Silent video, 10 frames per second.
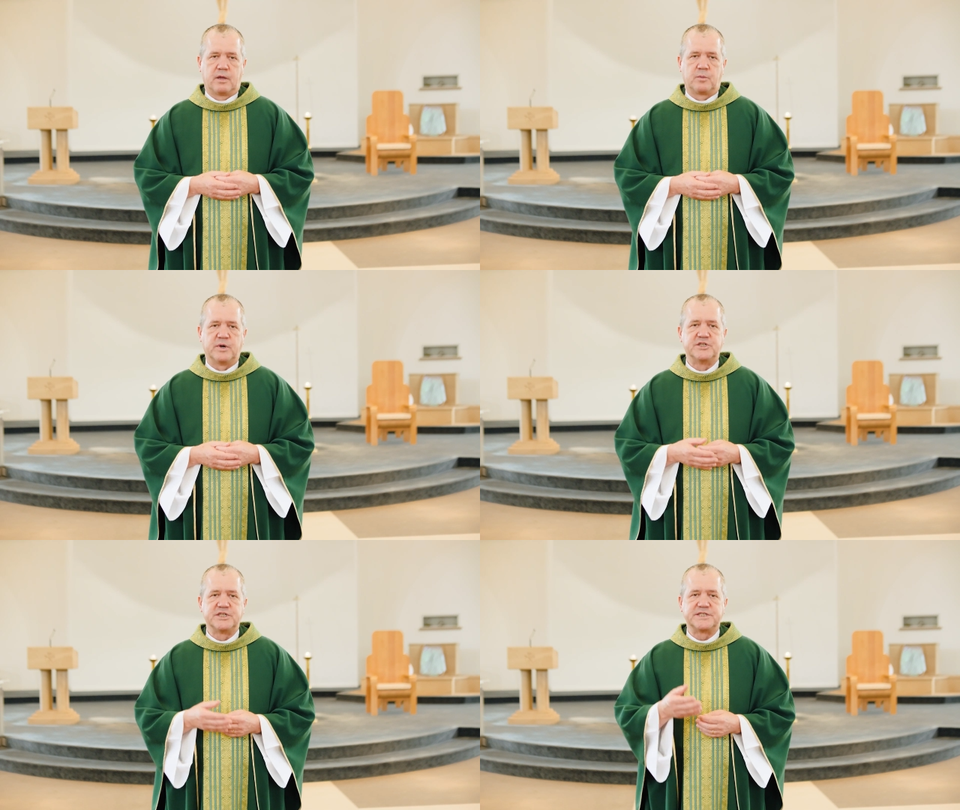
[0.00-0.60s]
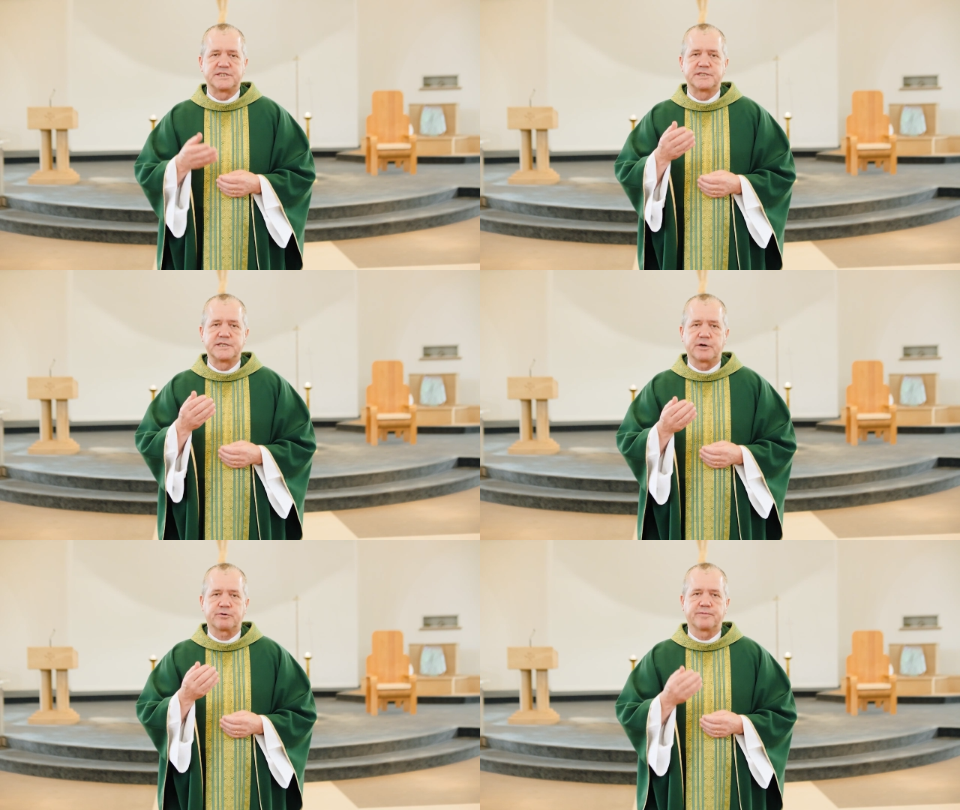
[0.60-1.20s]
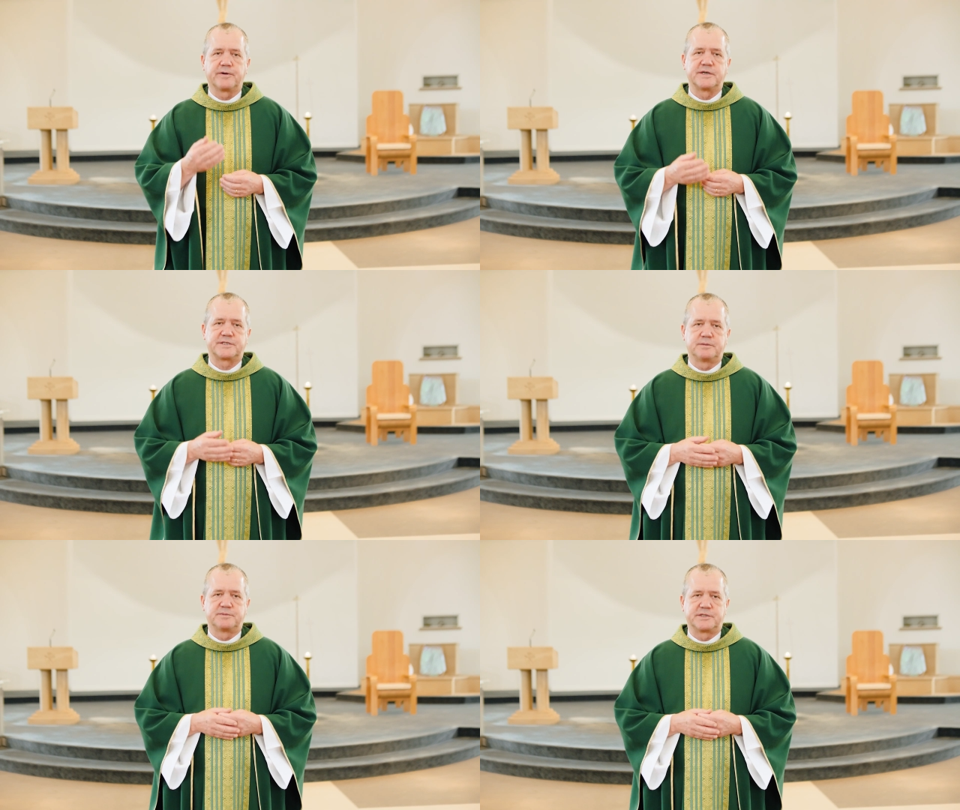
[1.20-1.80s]
When Jesus
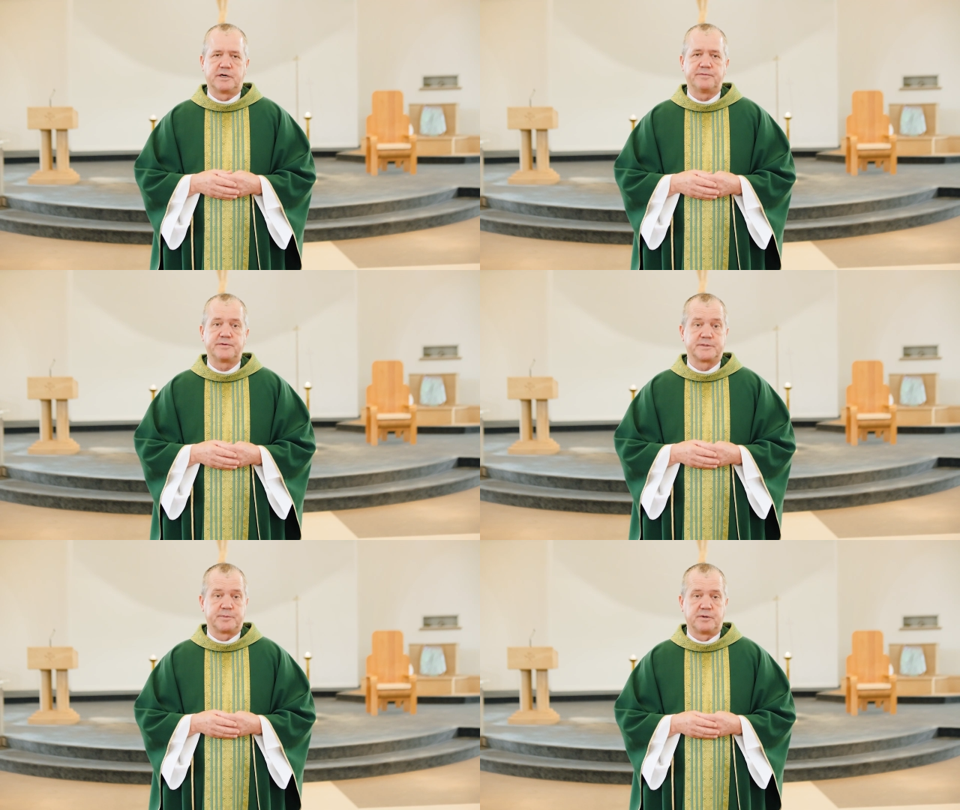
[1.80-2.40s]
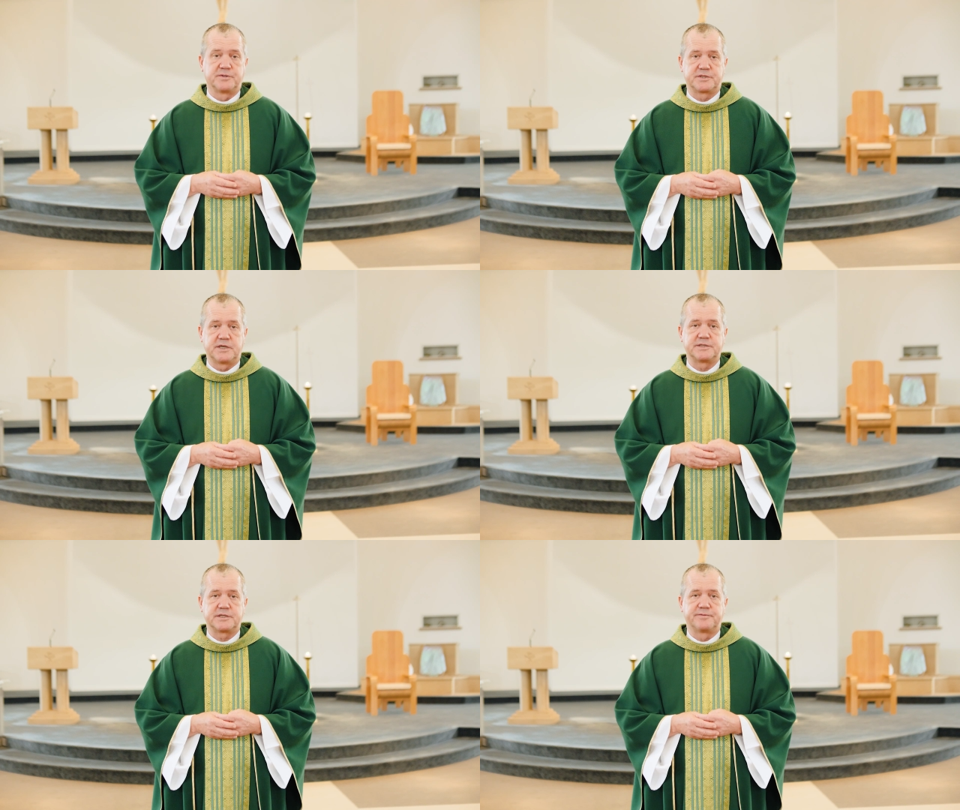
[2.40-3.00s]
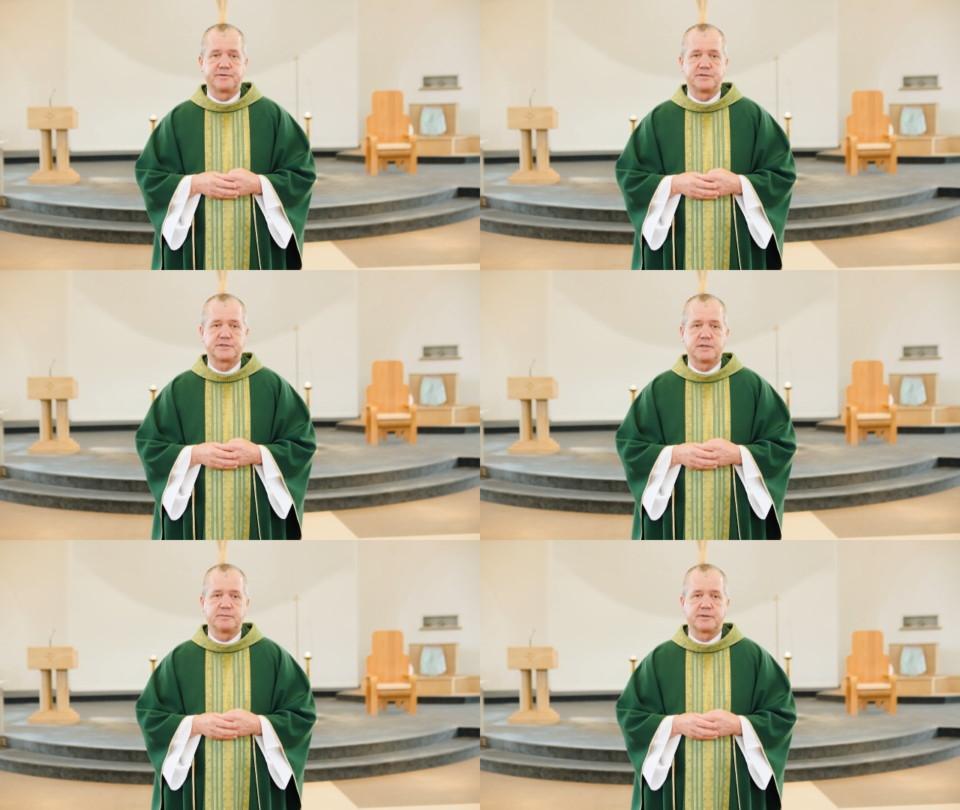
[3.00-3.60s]
sacrificed himself, as Paul says in 1
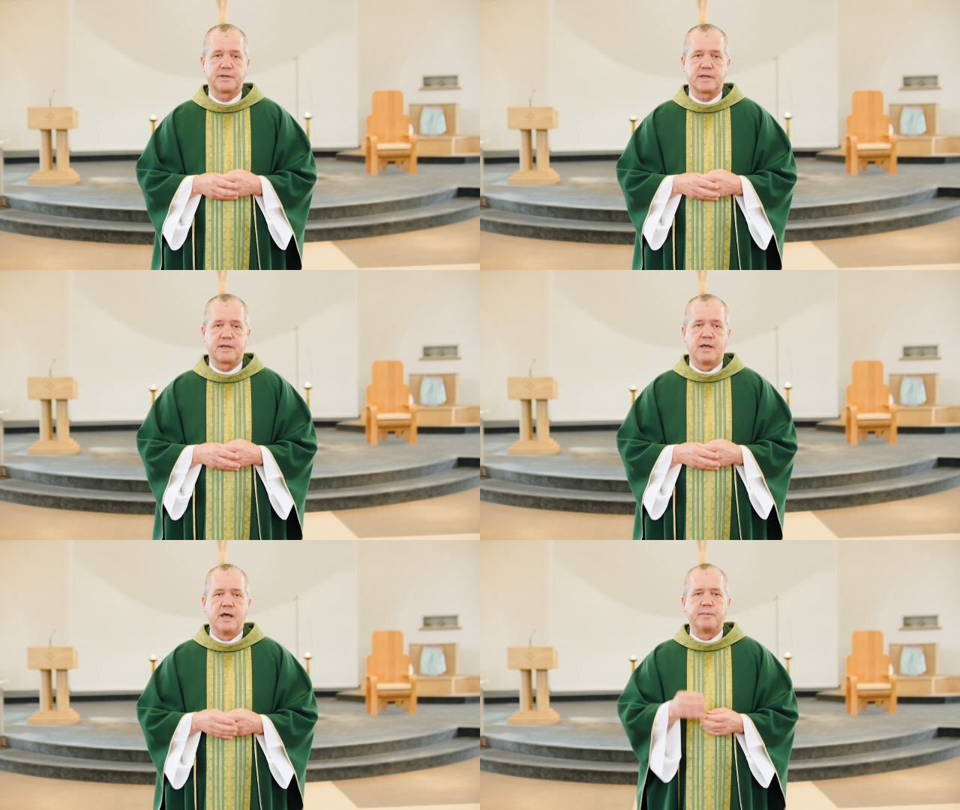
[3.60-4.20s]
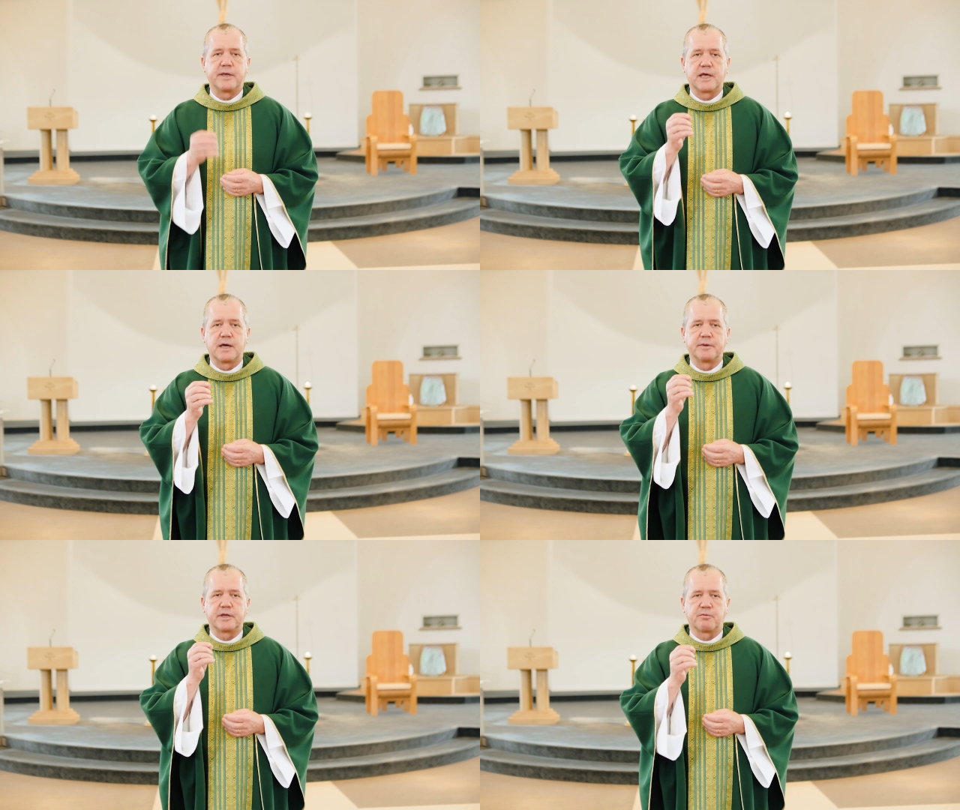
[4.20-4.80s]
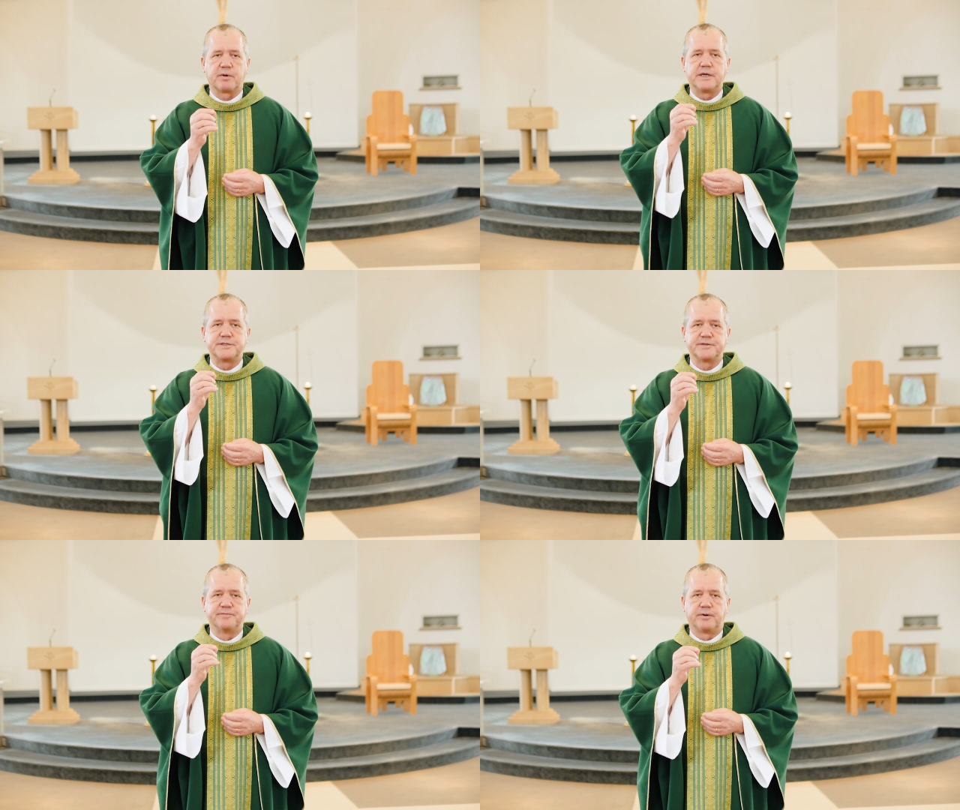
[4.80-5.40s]
Timothy, becoming a
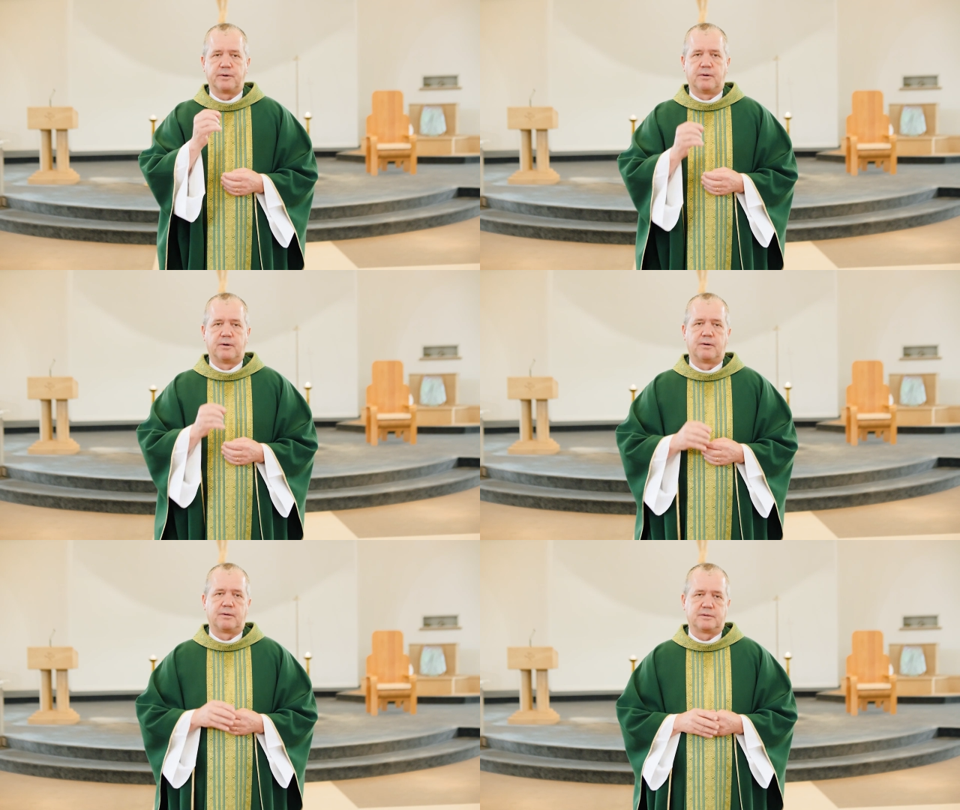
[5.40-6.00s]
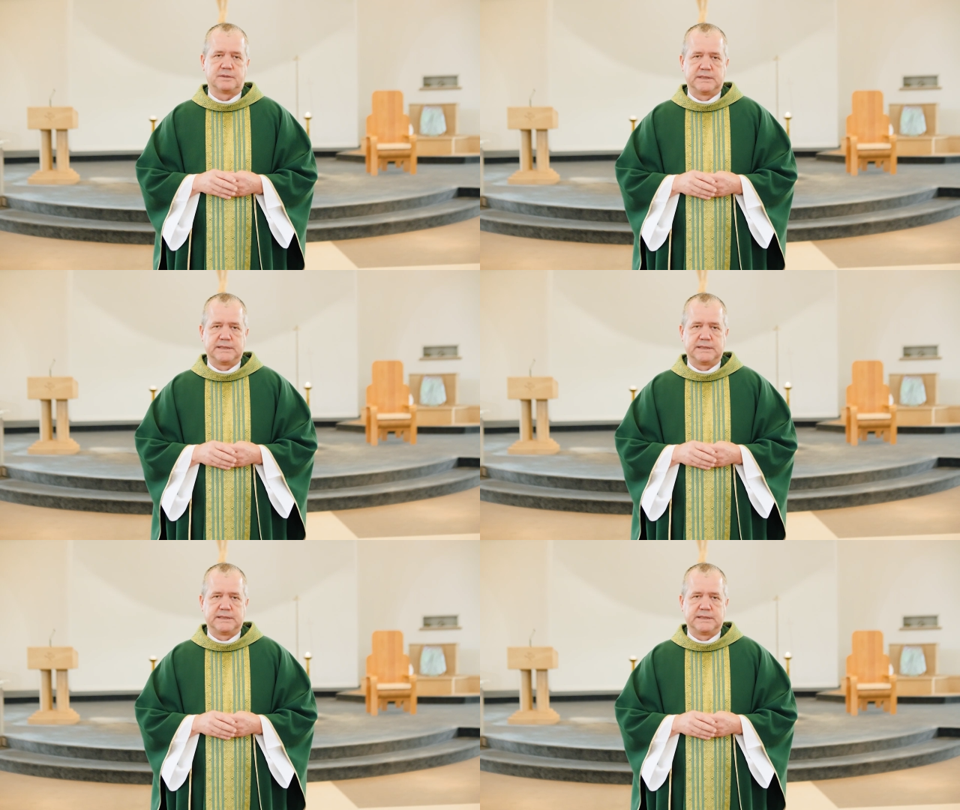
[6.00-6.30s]
ransom for all,